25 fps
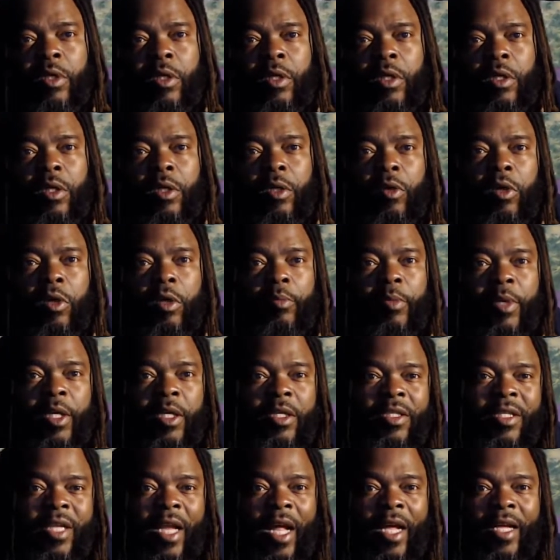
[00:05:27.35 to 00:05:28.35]
You know what I mean?
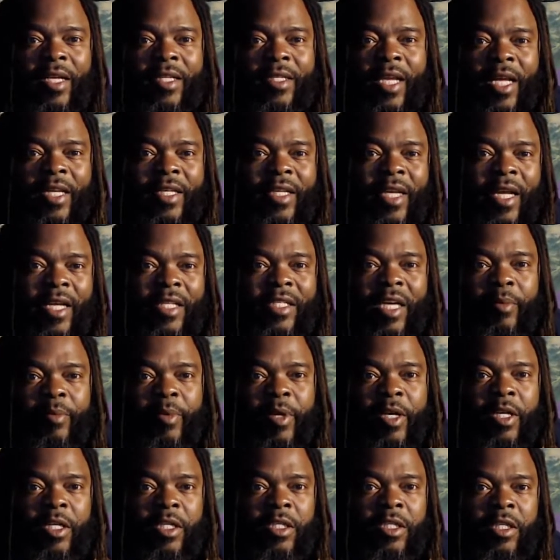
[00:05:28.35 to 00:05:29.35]
It's like that type
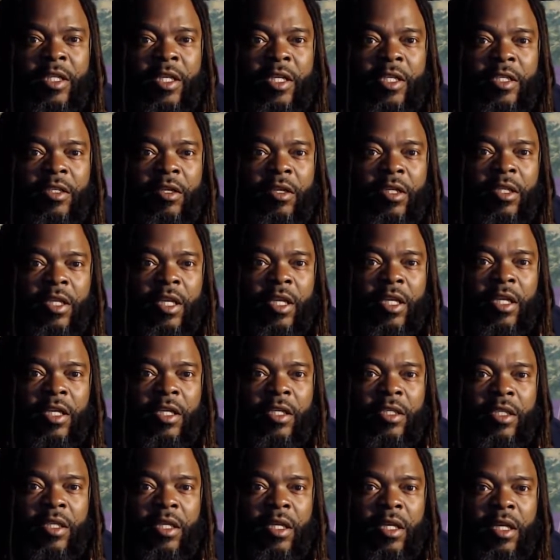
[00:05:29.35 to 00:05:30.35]
of energy. These are the
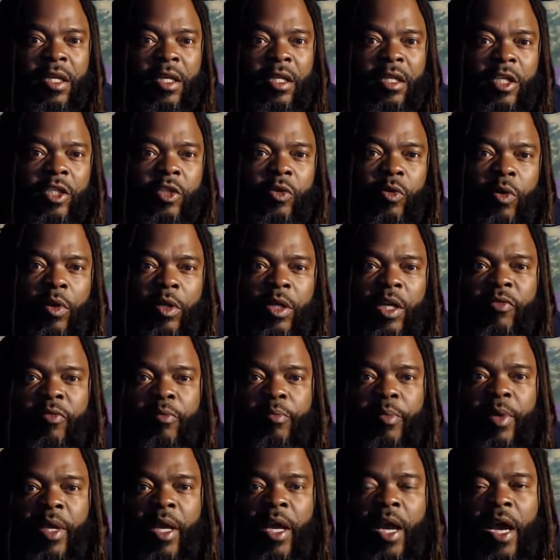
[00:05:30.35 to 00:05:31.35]
things that you are leaving
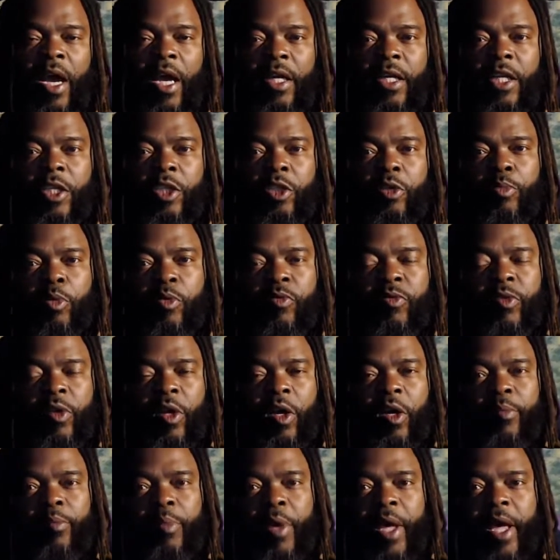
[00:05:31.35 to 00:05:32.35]
behind that you're moving
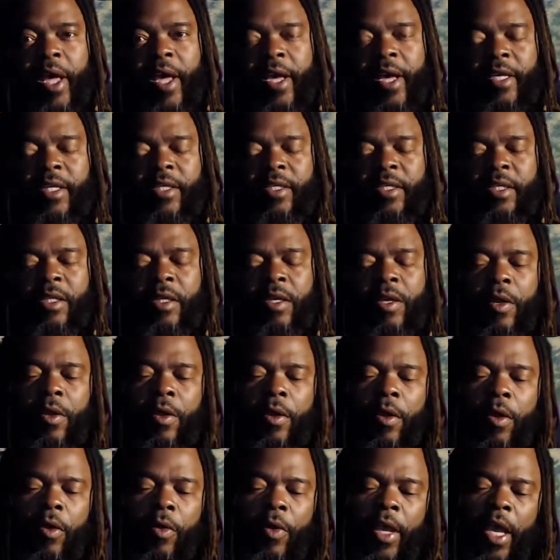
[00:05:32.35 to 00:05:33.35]
on past.
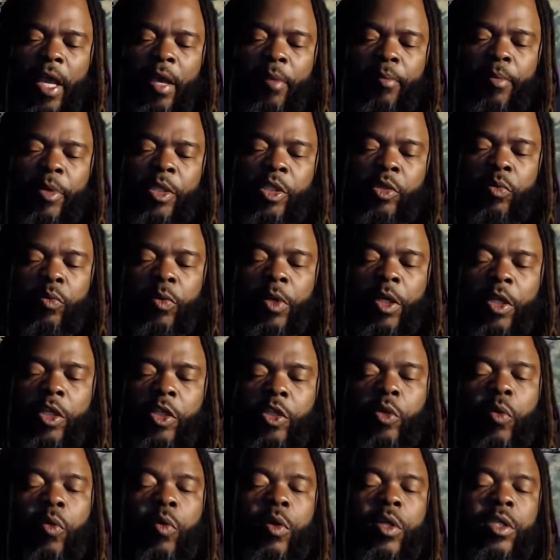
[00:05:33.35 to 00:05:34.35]
Okay, but you run
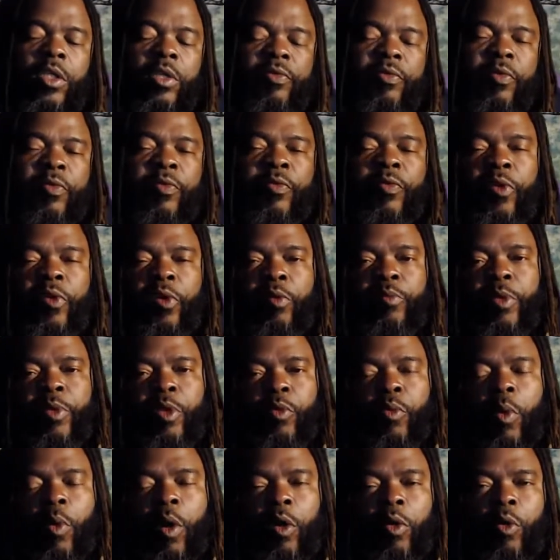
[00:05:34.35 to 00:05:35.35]
towards a fulfillment.
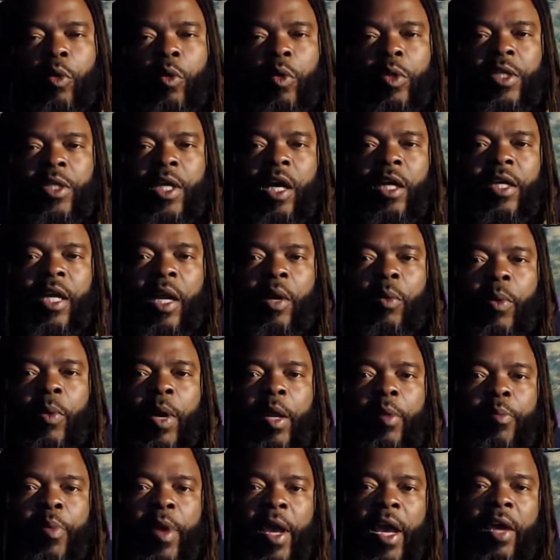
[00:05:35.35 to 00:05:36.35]
You are going down that
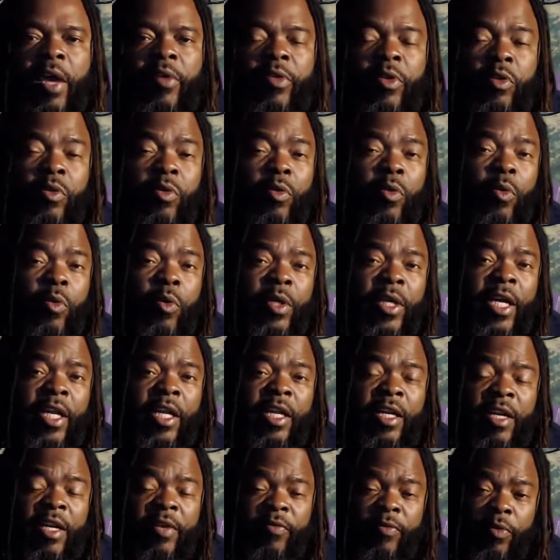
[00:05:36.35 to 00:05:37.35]
right path, and you're going at
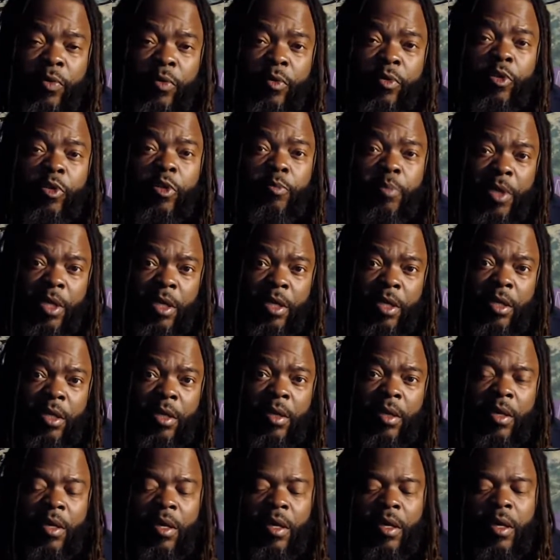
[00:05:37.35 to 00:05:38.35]
it at full speed.
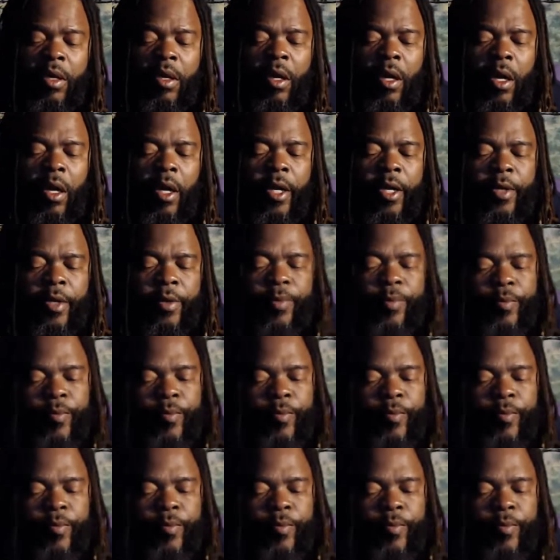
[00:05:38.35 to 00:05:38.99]
All right,